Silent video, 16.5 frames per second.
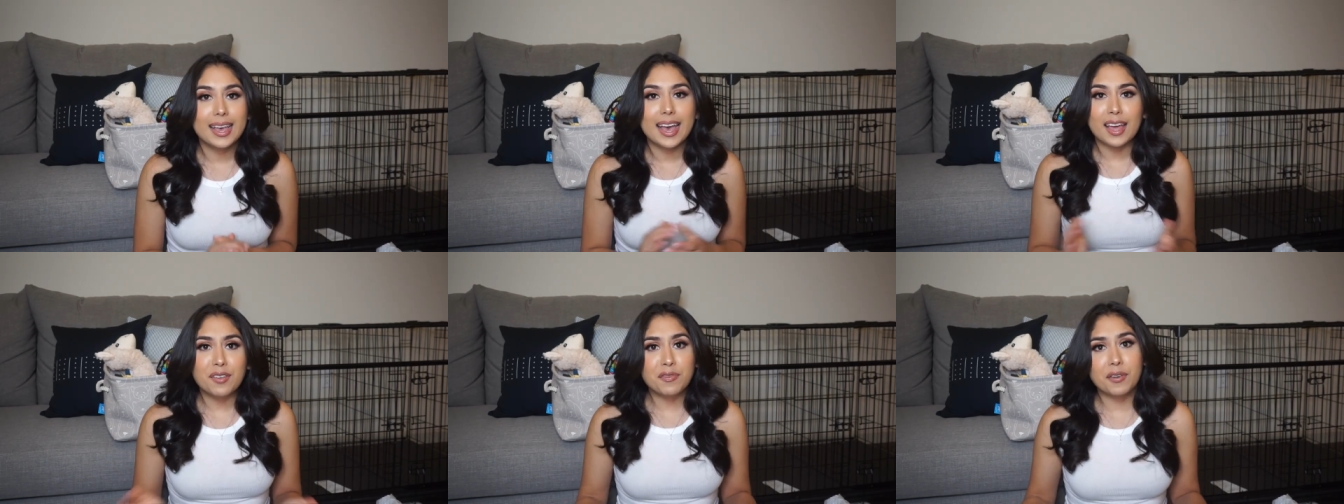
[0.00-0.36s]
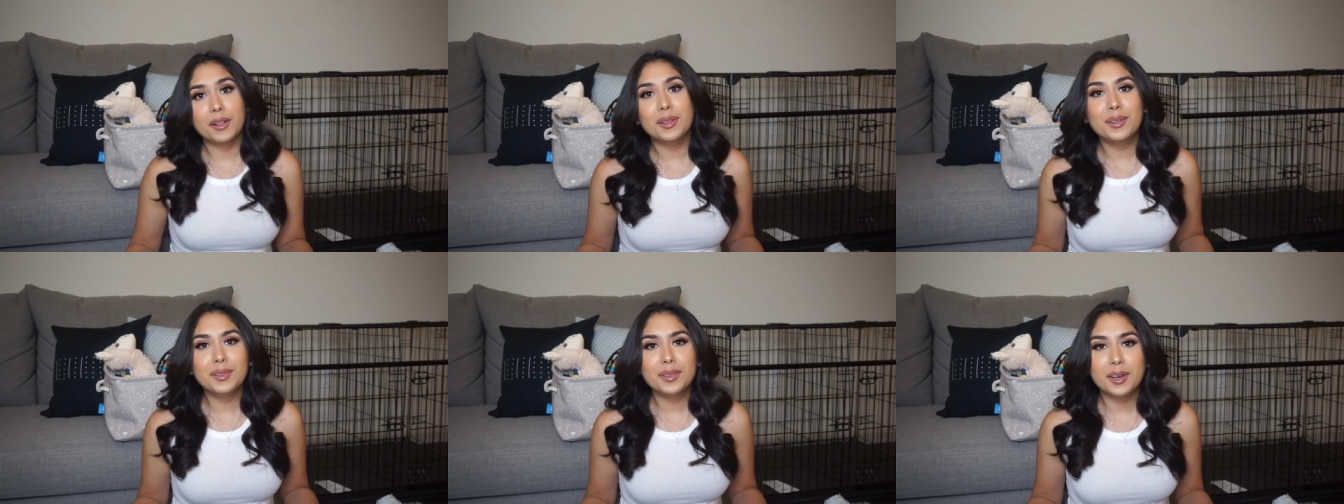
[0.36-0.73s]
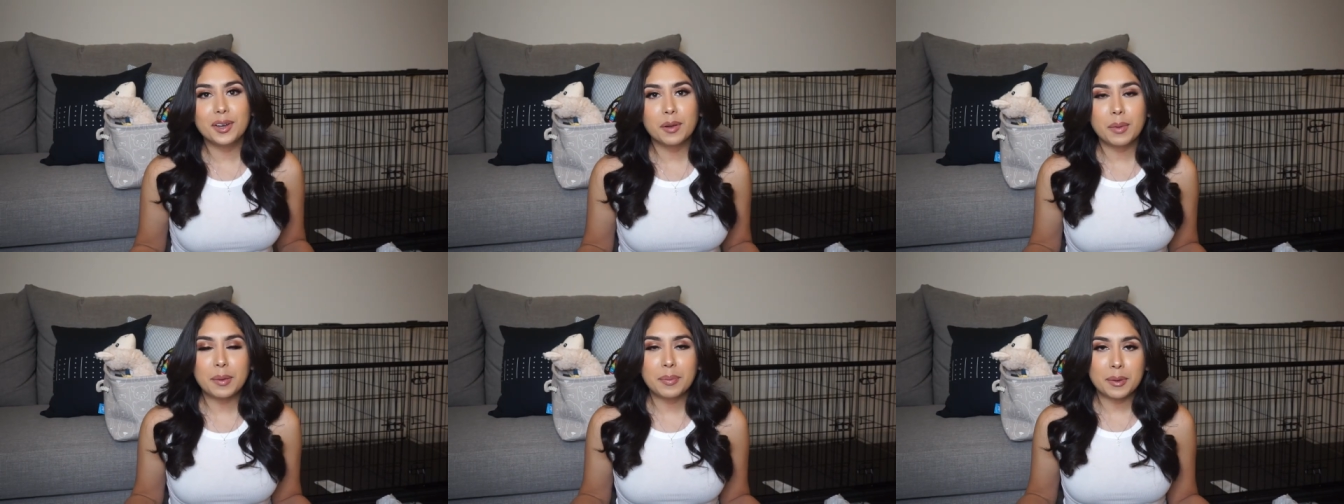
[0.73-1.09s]
And follow
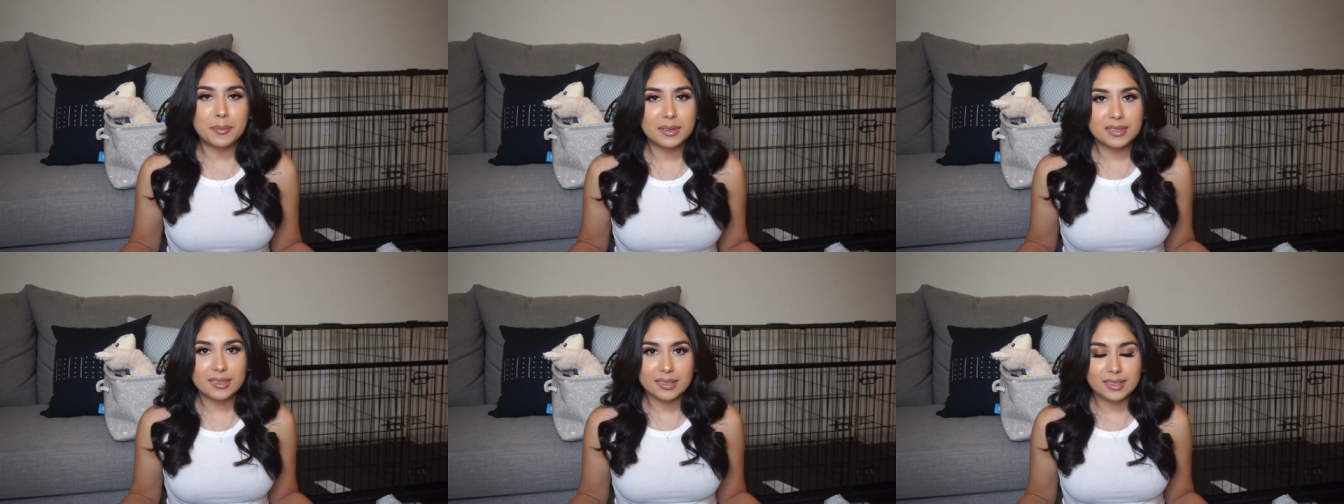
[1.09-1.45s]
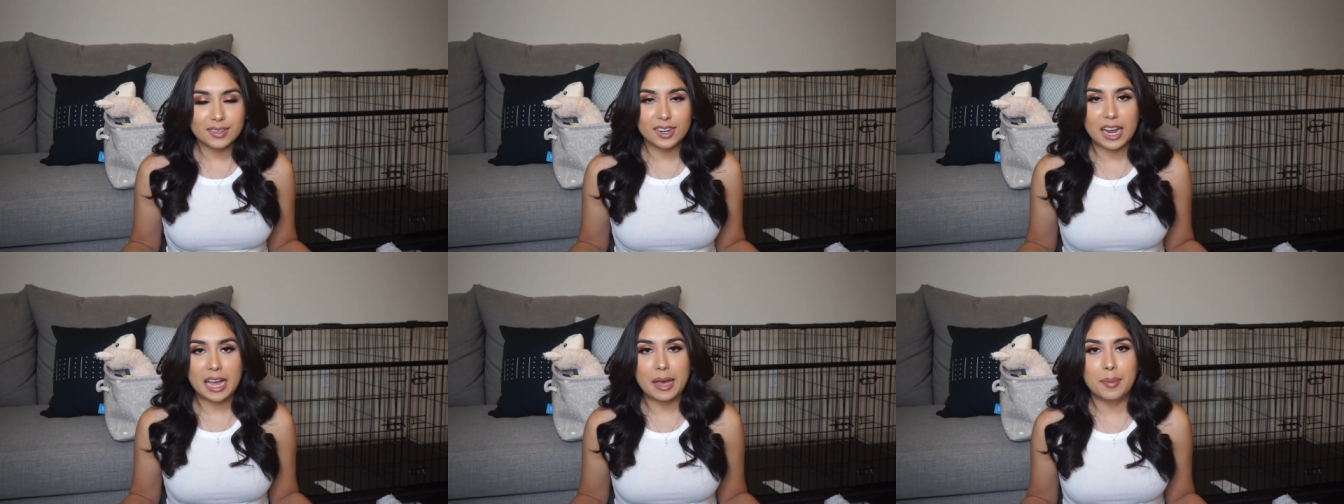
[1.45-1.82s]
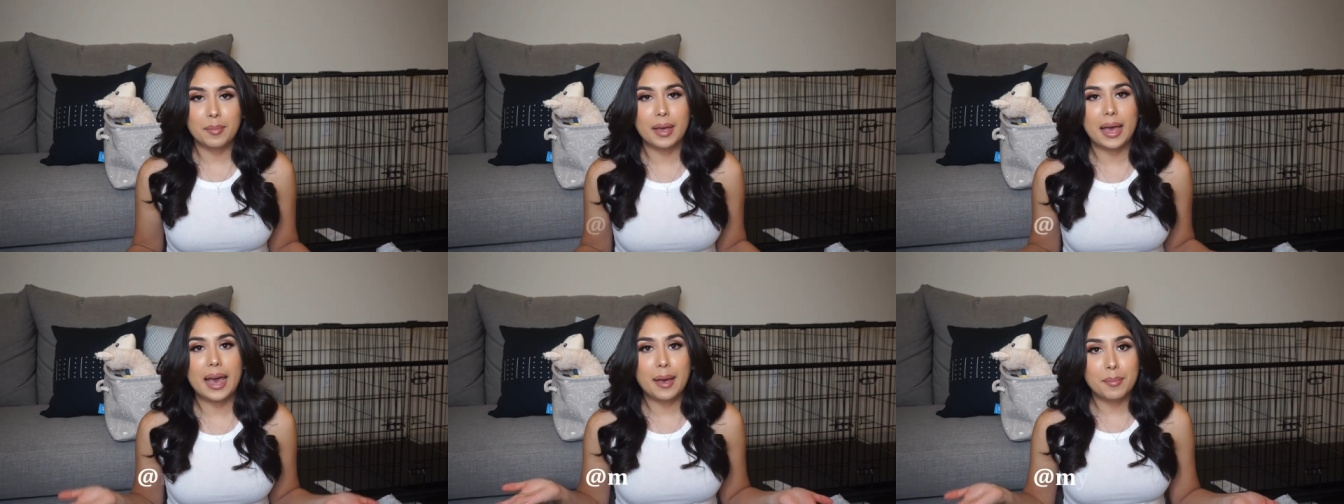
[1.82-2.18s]
along on my puppy's
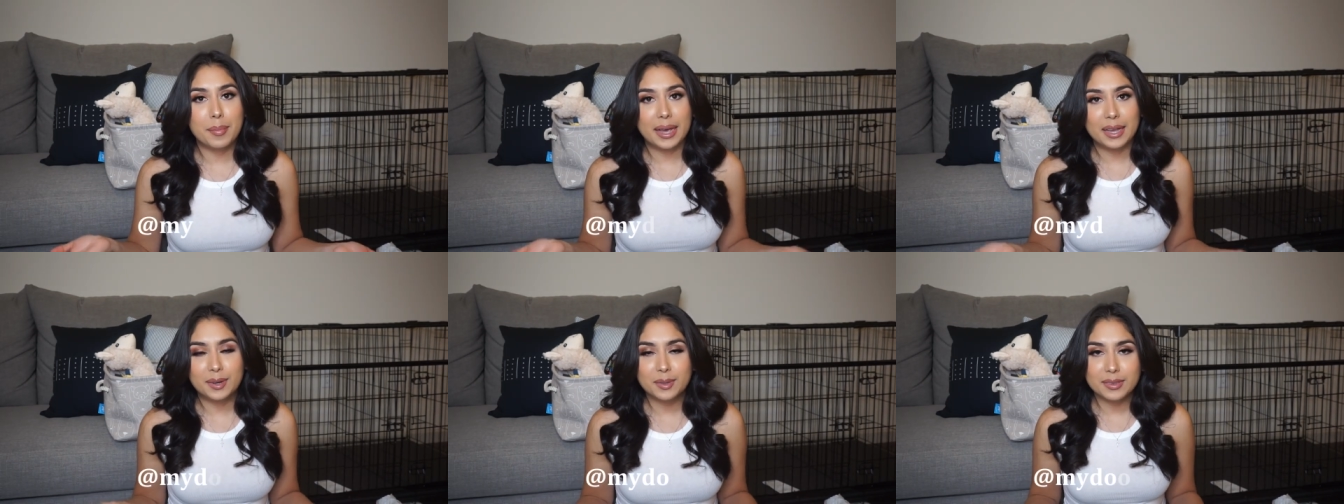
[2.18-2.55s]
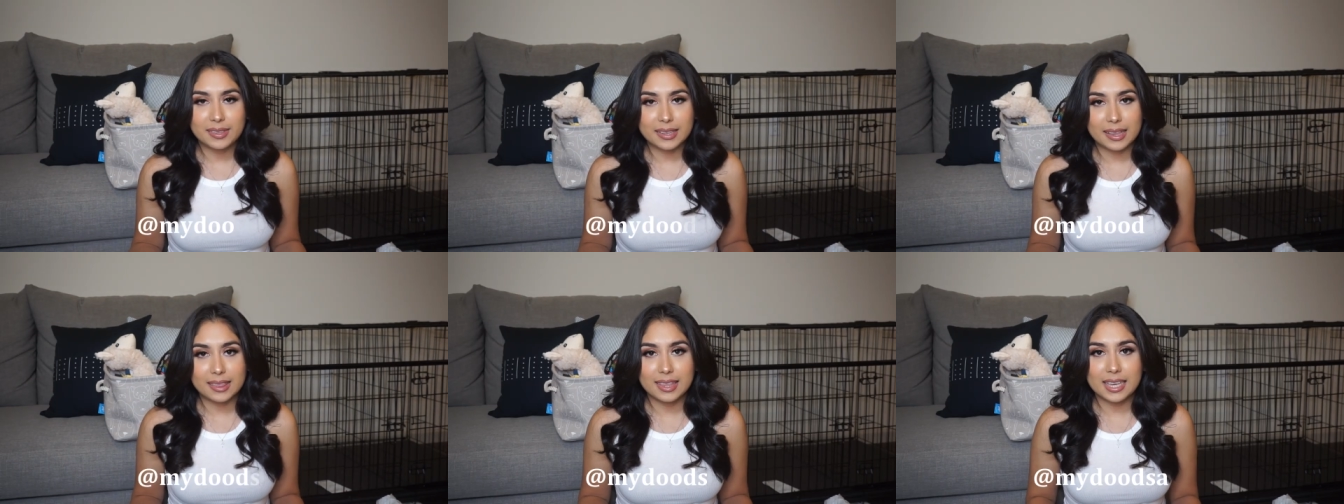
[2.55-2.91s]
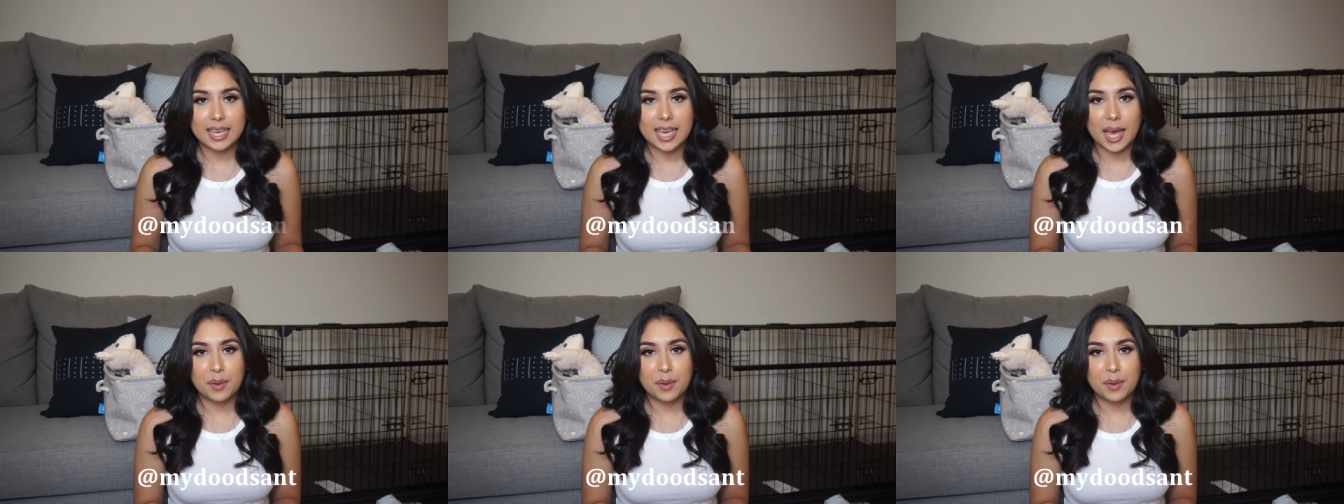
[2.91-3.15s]
Instagram at mydoodsanti.